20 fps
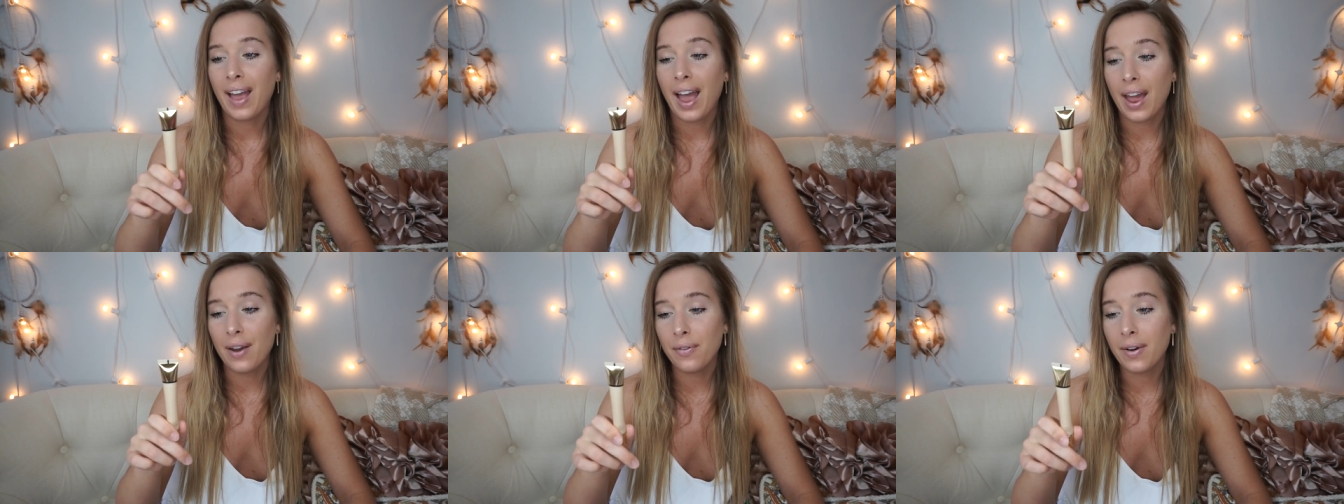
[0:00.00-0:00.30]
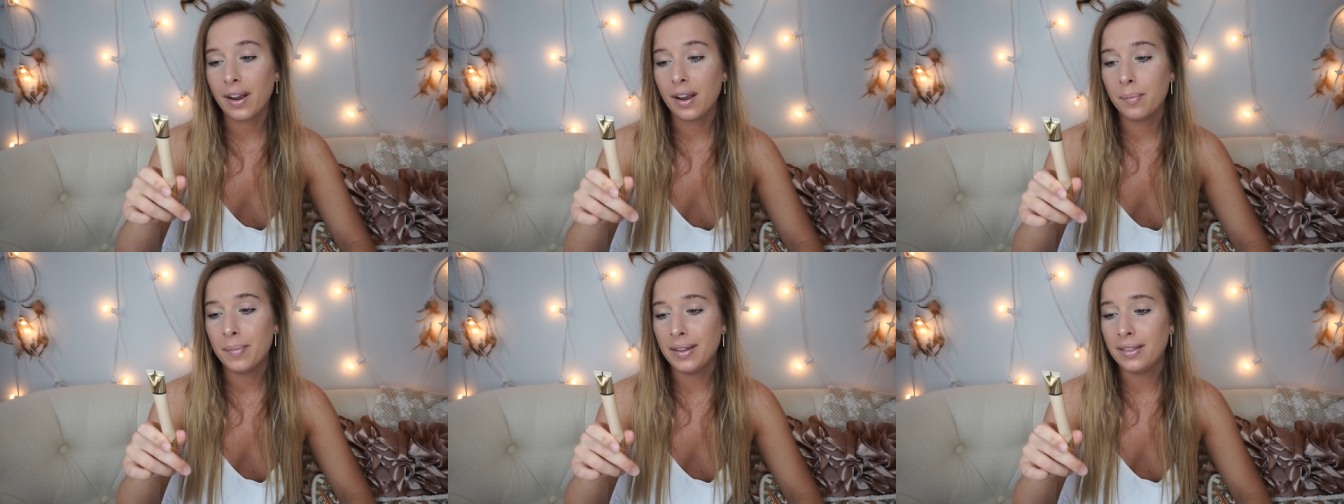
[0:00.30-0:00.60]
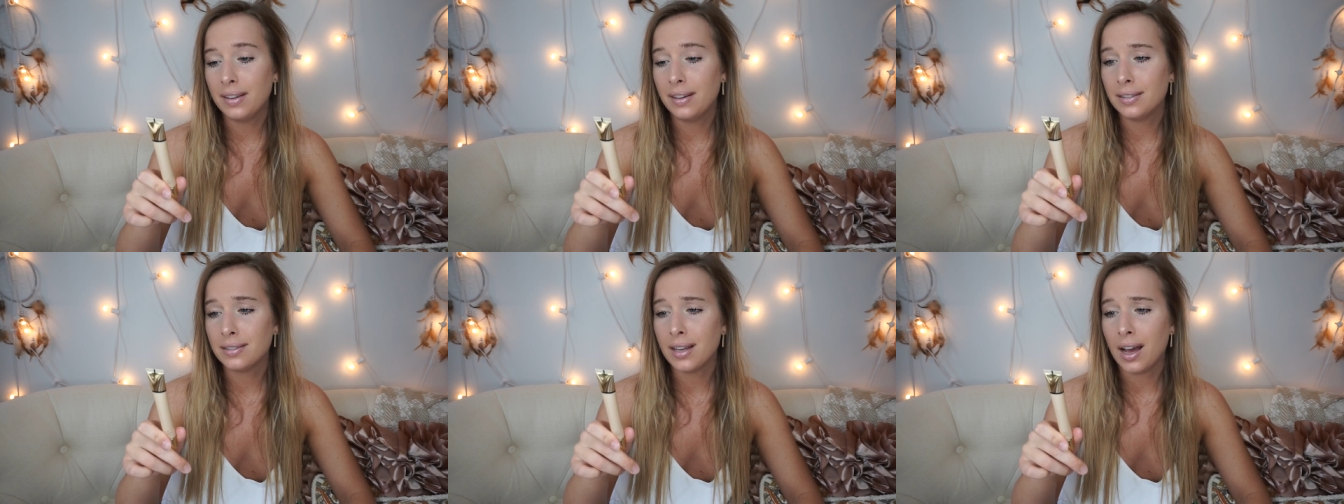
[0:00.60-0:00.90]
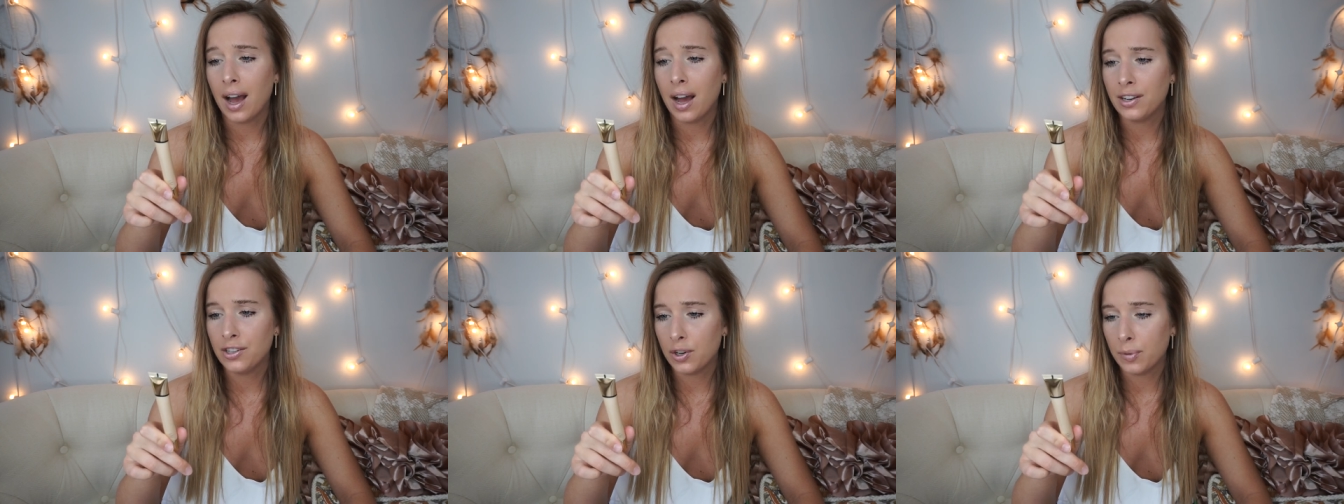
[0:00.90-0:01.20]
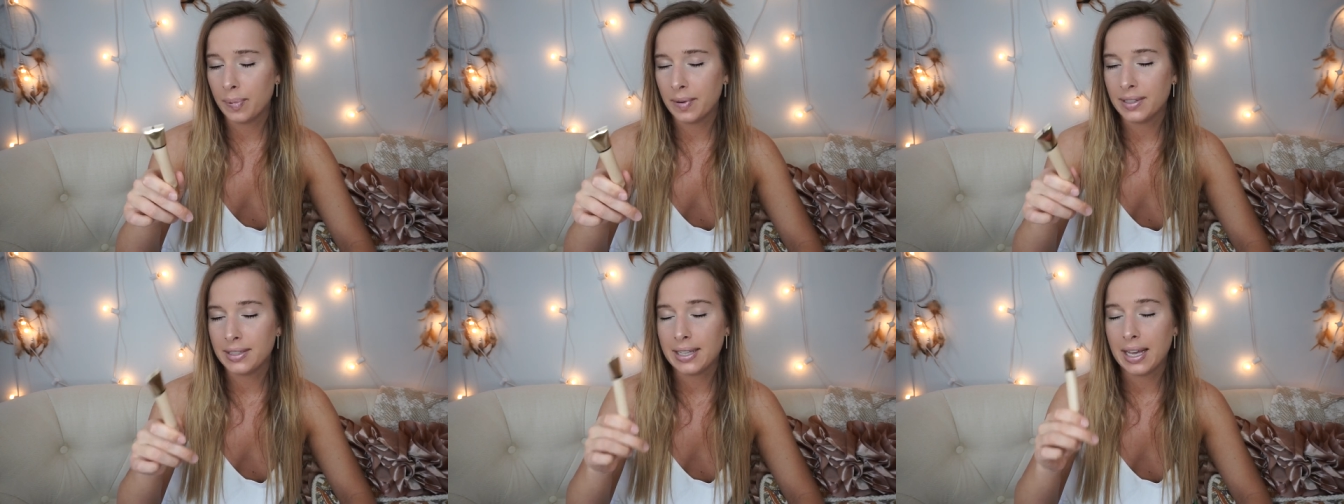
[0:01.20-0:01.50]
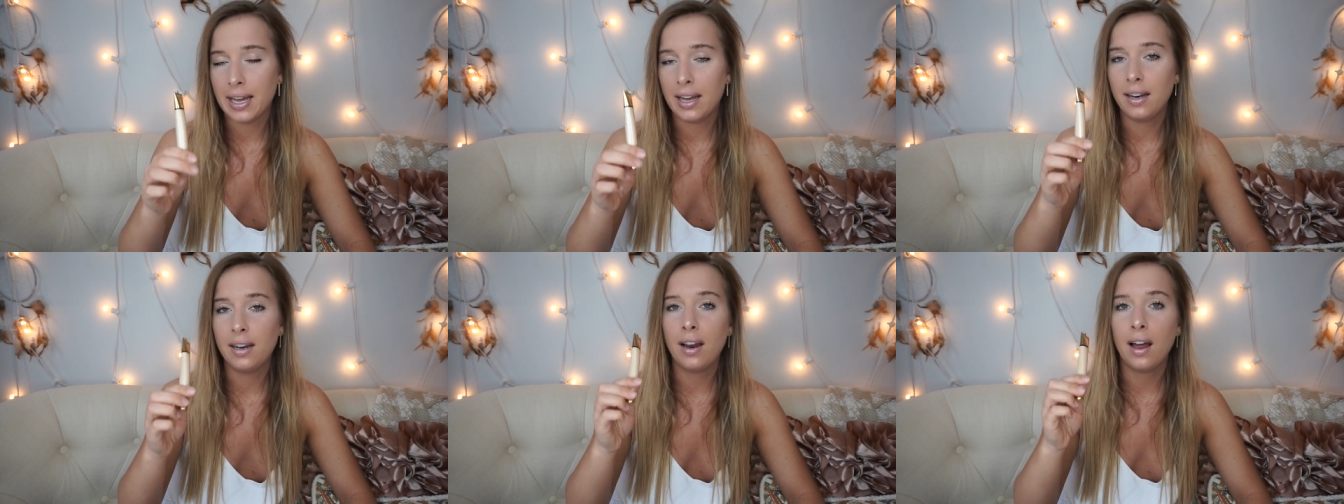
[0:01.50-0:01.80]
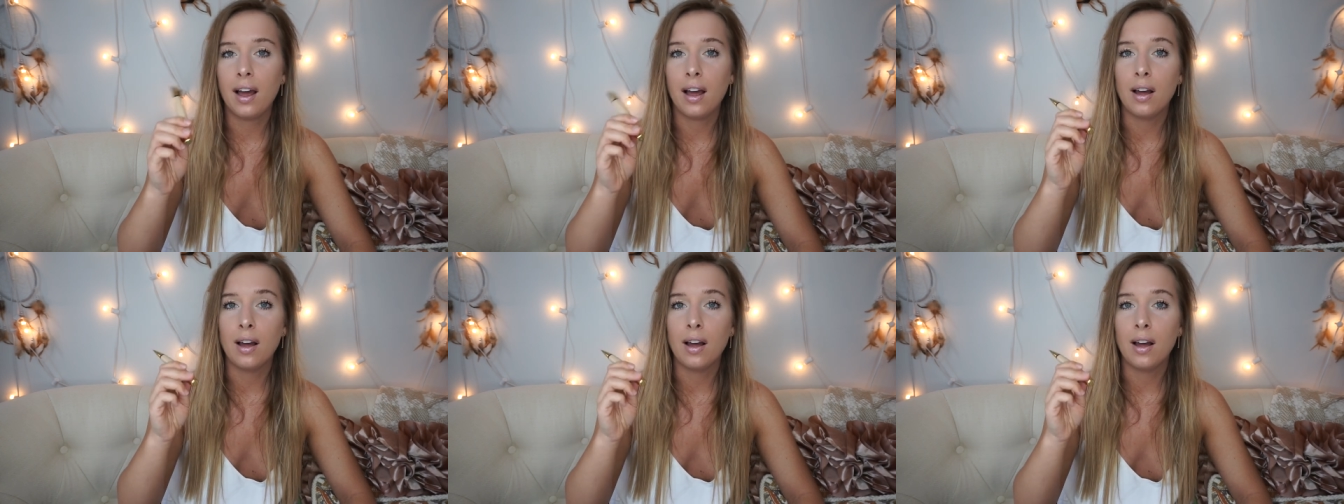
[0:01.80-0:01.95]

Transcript: I recommend this 100%.